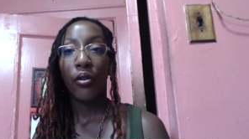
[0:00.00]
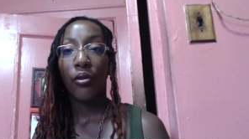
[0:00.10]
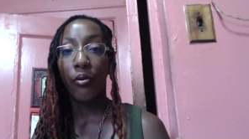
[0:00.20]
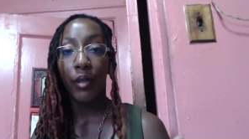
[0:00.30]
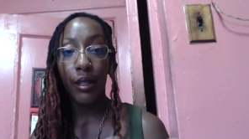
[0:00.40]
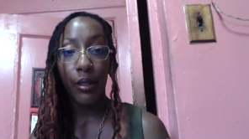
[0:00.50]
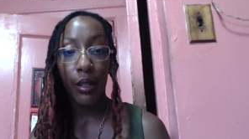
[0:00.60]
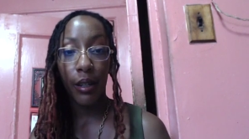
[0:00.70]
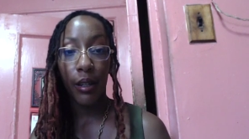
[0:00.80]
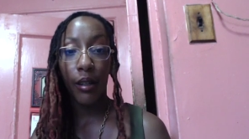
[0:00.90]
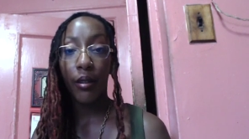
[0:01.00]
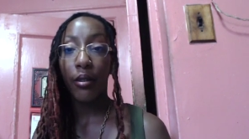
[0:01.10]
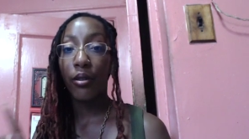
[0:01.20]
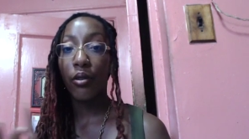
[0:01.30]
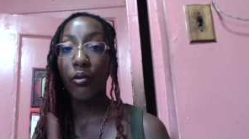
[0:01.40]
green tea
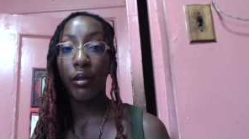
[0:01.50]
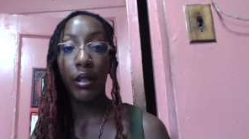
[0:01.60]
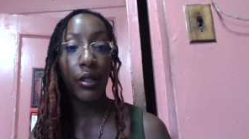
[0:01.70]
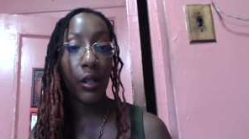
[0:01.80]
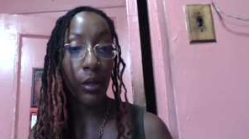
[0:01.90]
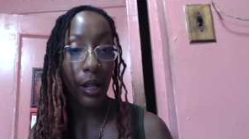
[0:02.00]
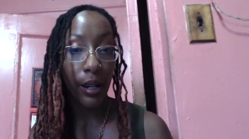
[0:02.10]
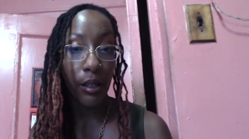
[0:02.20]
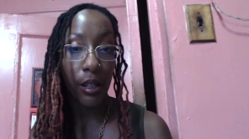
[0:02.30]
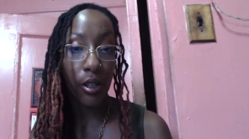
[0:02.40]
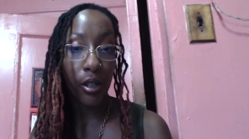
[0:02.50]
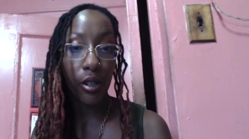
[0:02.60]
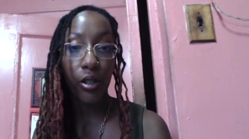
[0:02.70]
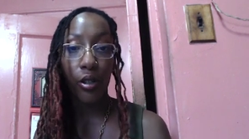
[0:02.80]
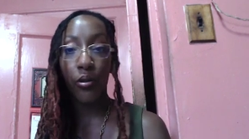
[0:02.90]
with echinacea.
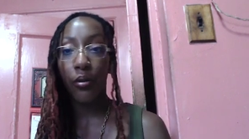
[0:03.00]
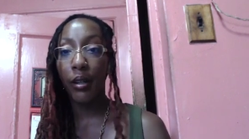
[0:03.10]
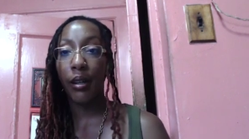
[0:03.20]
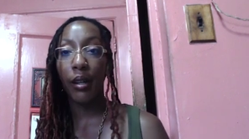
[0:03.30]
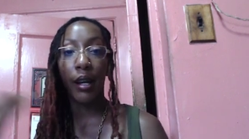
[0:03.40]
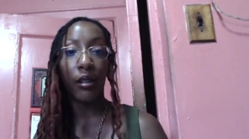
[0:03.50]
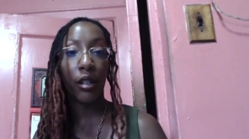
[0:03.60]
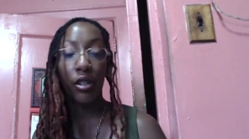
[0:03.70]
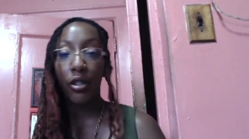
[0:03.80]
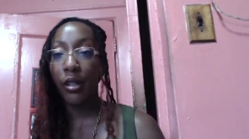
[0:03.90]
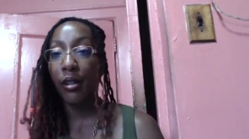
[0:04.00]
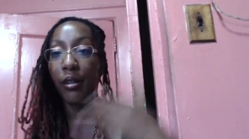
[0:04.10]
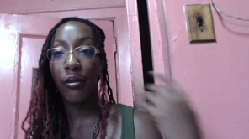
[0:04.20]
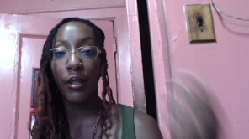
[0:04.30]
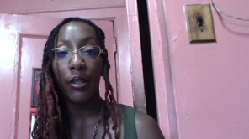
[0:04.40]
So you can get echinacea tea,
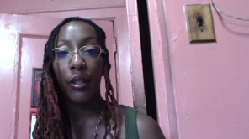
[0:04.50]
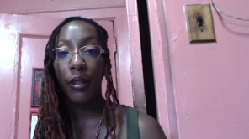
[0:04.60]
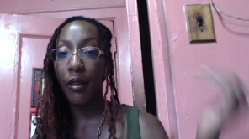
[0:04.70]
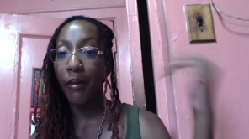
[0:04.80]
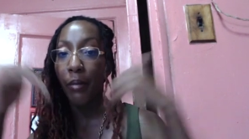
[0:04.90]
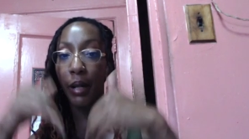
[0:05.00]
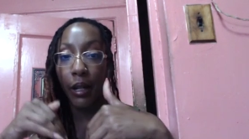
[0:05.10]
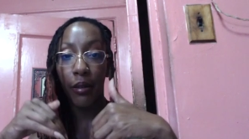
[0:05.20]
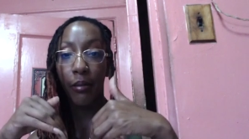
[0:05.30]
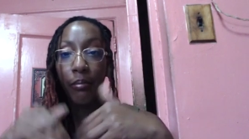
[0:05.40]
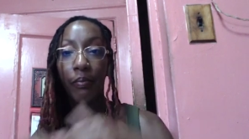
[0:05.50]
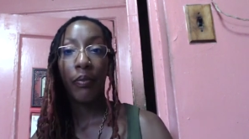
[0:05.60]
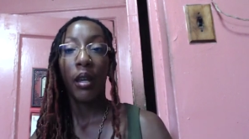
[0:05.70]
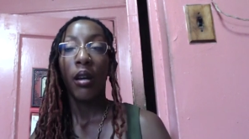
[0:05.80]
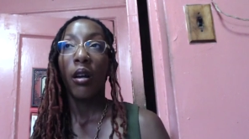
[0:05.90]
green tea, combine them.
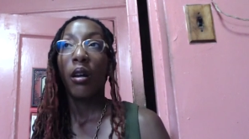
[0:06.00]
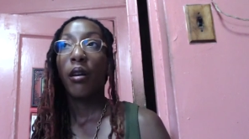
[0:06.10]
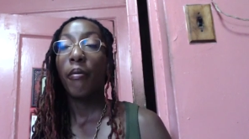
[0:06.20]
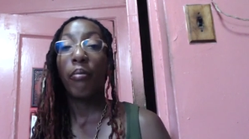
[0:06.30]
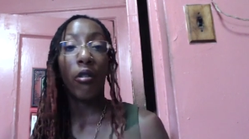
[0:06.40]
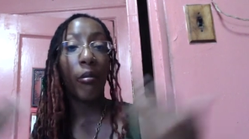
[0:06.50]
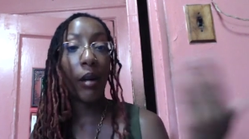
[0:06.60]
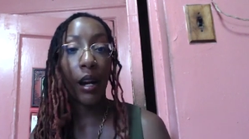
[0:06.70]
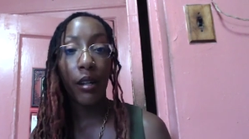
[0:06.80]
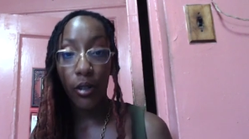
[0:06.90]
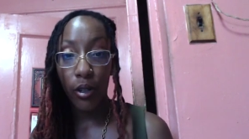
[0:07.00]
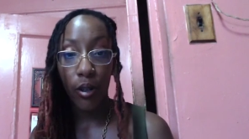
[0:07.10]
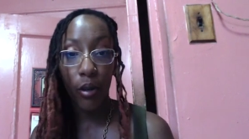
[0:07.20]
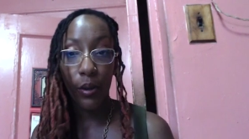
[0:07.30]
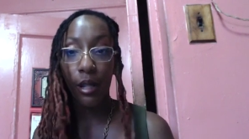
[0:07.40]
Probiotics
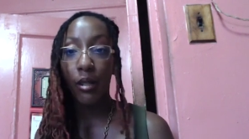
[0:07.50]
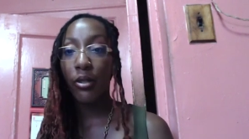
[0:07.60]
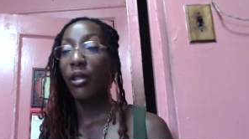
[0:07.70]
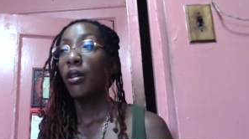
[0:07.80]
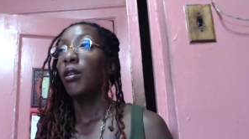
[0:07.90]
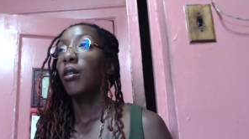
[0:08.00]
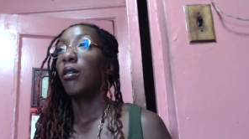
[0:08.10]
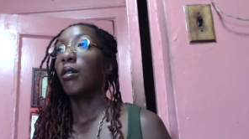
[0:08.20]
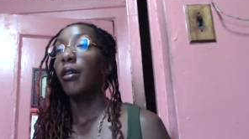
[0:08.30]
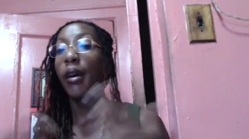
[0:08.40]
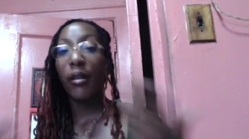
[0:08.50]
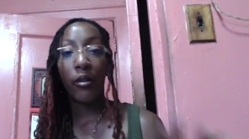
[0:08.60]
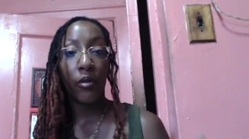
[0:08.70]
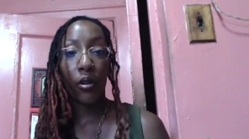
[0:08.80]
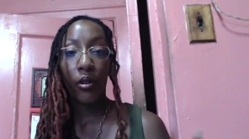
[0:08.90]
always, cod
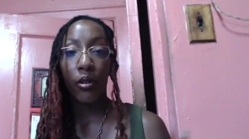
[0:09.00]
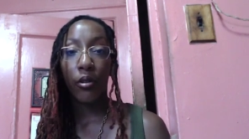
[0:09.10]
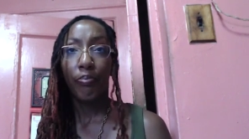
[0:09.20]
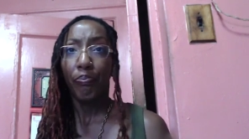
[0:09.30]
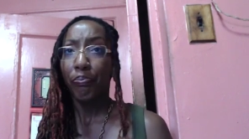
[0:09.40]
liver oil,